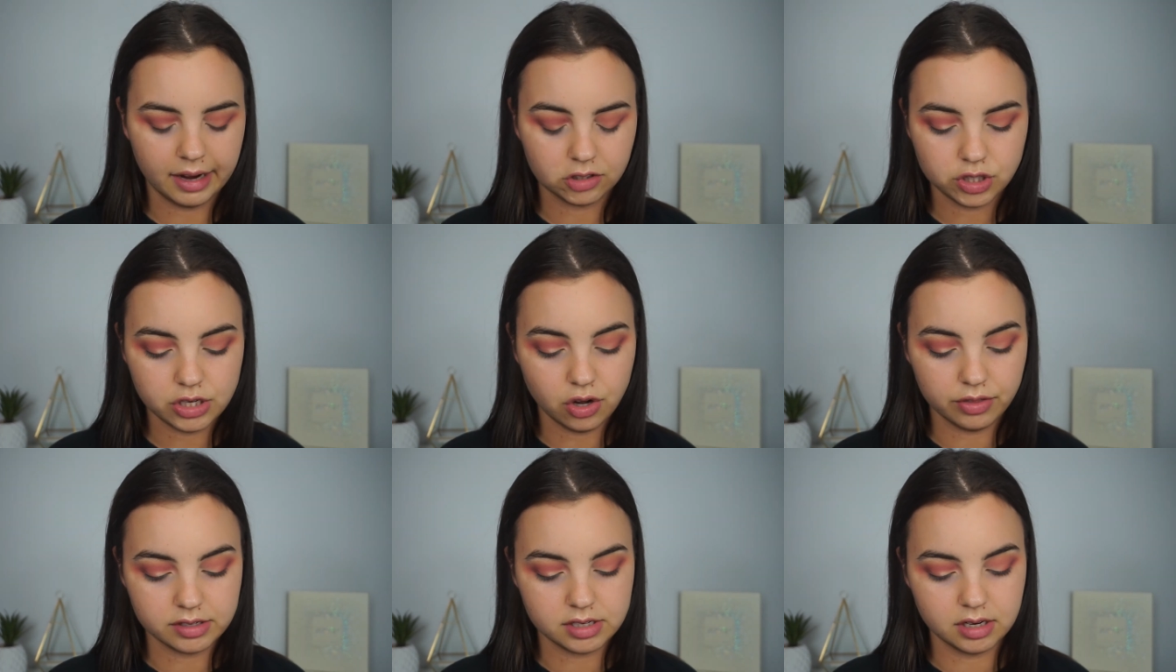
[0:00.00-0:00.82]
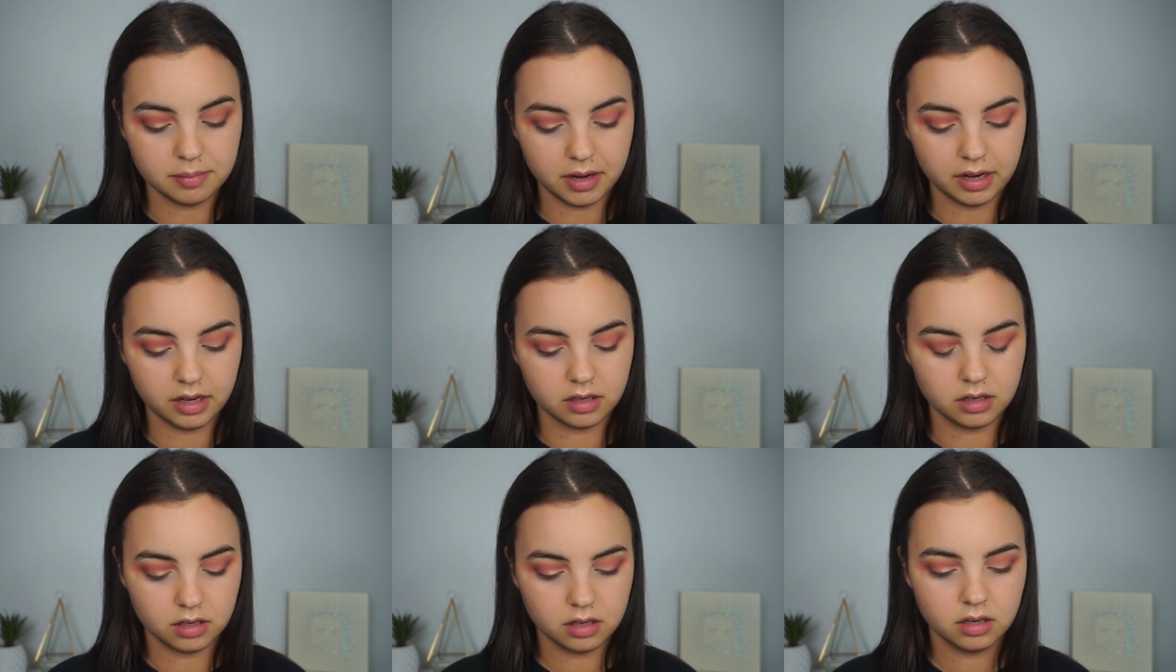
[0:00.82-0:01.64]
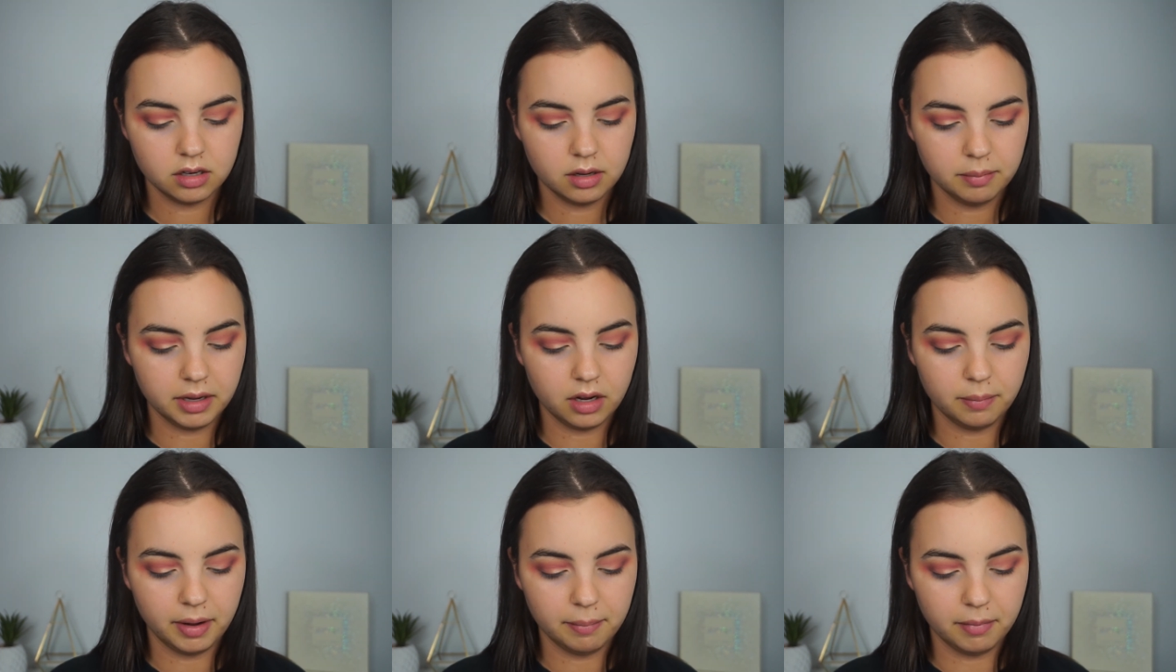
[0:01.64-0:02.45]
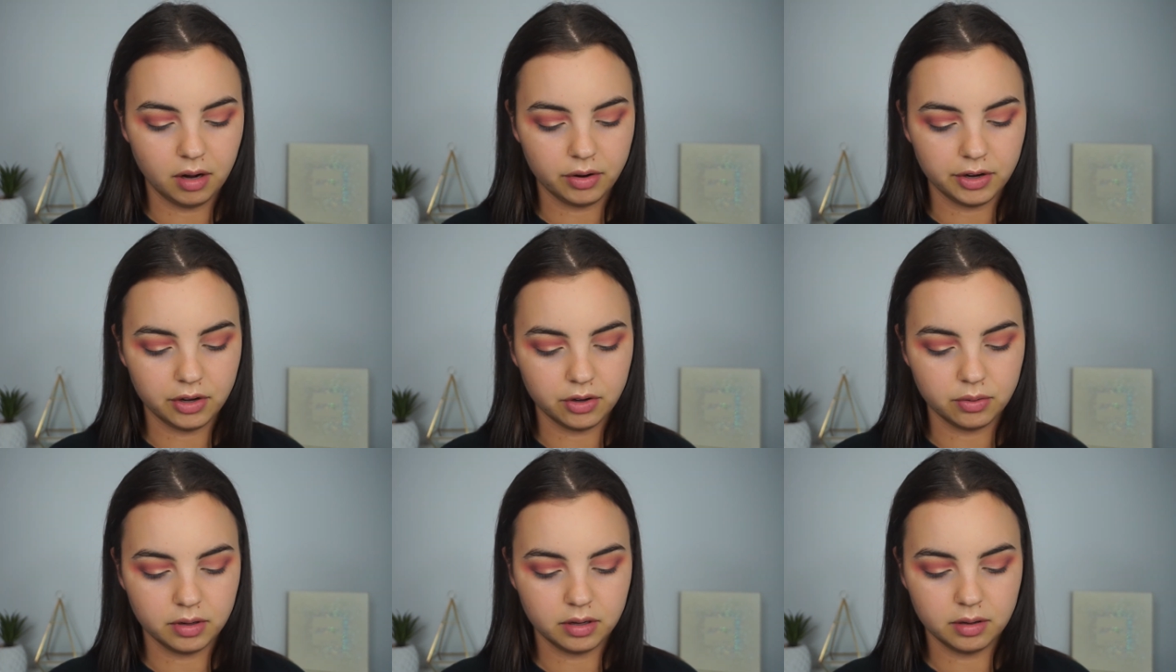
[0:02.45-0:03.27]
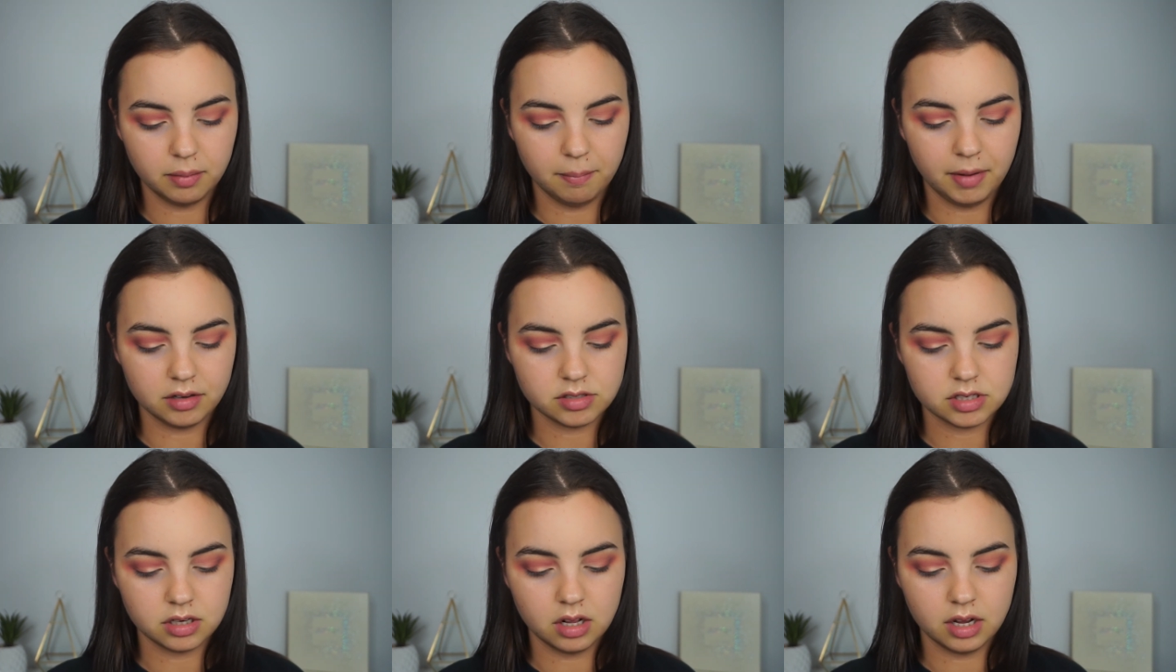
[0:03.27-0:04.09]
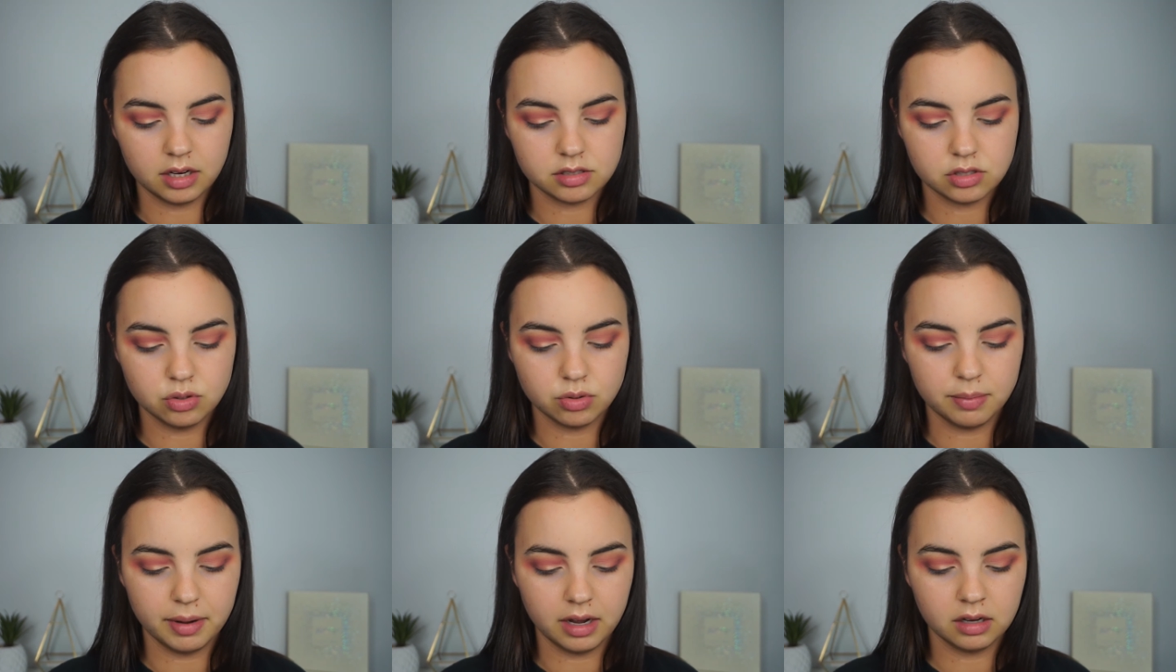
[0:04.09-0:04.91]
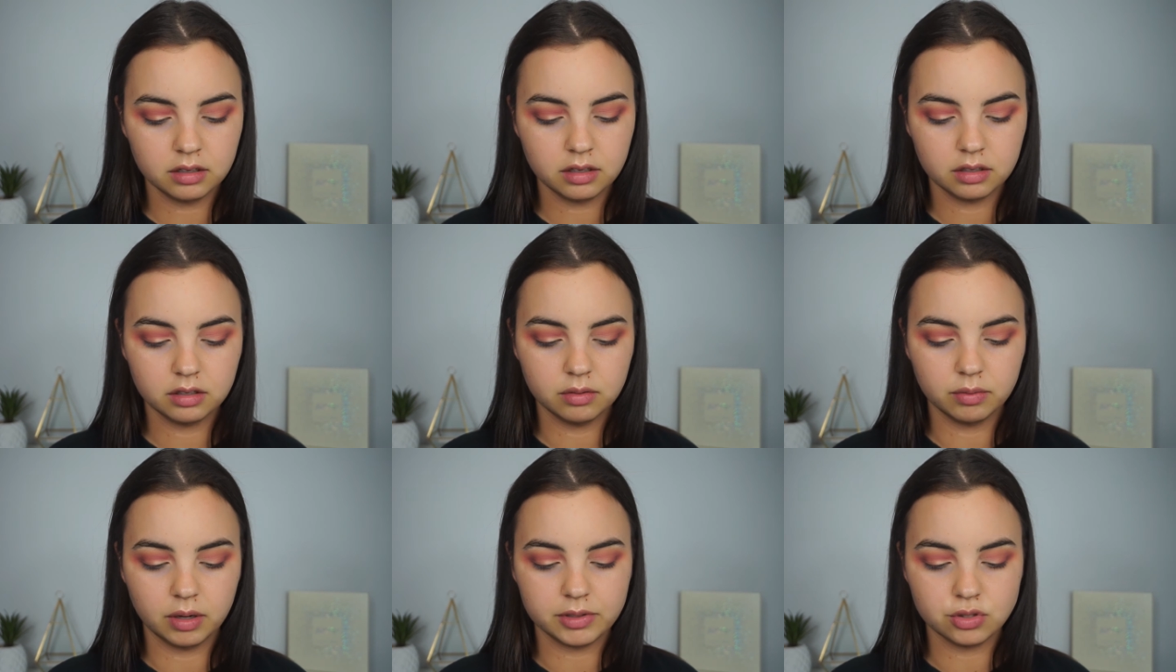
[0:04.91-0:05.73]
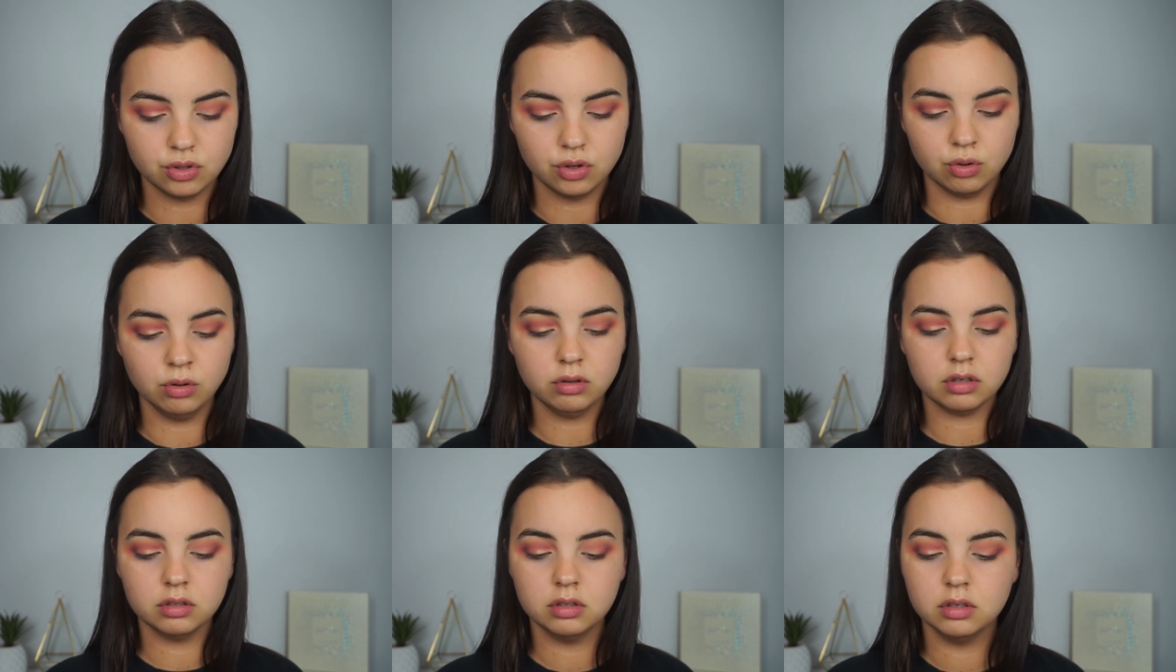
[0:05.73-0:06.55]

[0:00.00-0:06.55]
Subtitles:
actually got this in my Makeup by Mario Masterclass goodie bag when I went to New York.